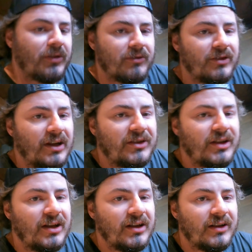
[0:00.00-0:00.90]
of a
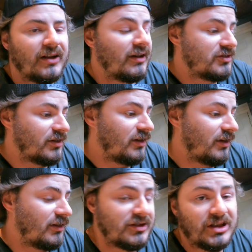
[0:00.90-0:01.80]
318
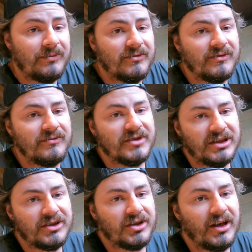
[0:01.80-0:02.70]
in a Jeep
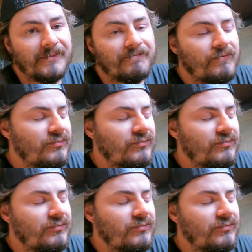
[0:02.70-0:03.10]
ZJ.